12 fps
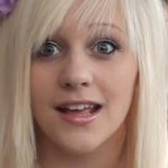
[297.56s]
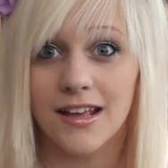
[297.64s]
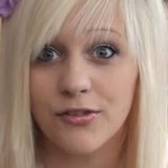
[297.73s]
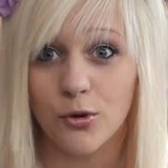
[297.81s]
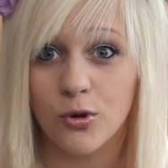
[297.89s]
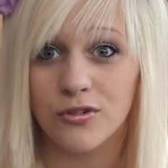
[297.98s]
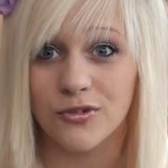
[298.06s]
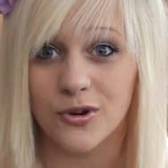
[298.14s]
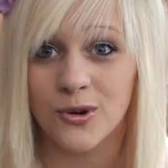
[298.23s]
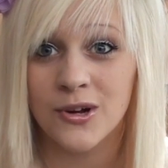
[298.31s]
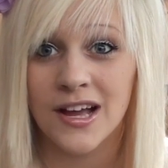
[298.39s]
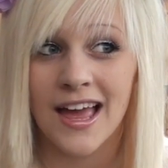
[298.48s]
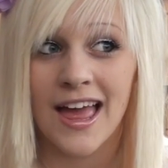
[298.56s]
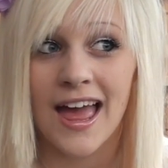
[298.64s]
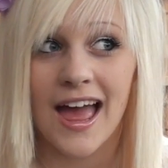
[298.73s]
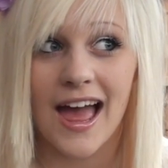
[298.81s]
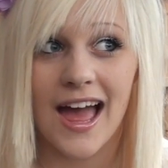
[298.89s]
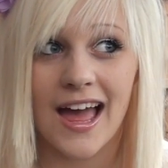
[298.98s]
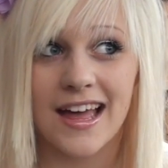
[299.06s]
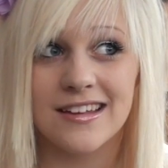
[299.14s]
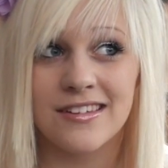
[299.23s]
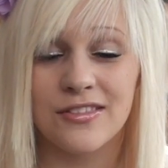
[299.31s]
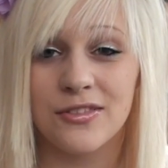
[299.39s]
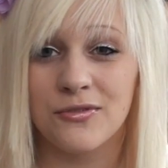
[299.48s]
It's awful.
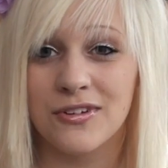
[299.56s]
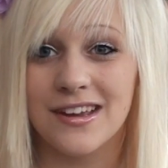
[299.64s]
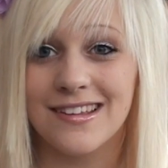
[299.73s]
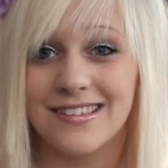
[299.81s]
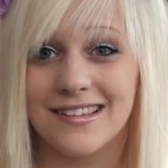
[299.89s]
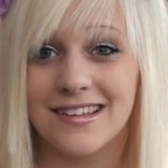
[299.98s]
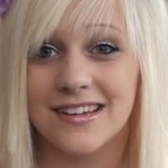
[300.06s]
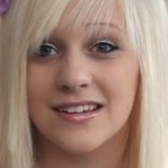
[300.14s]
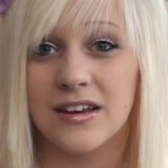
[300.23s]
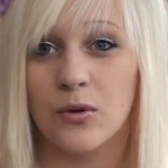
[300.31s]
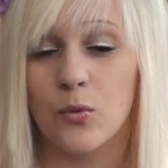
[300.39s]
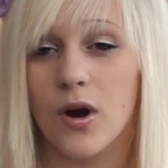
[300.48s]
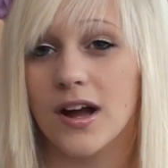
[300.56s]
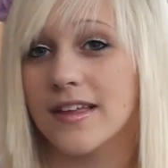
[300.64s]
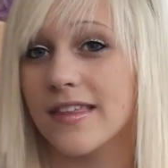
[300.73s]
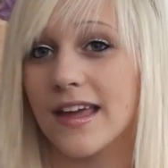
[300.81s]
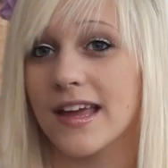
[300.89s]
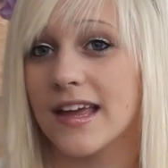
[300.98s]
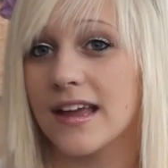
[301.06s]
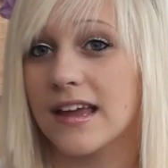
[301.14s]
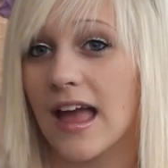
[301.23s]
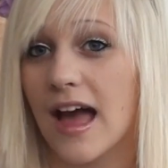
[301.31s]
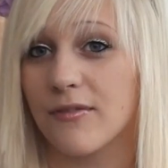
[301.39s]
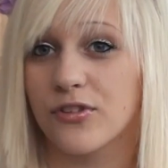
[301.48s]
And the reason why they
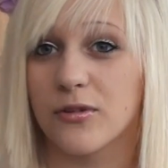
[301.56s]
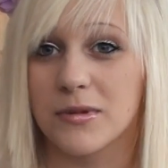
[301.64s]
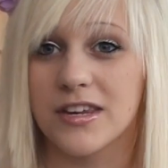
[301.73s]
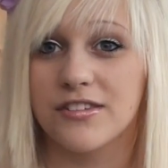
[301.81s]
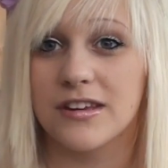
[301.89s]
have so many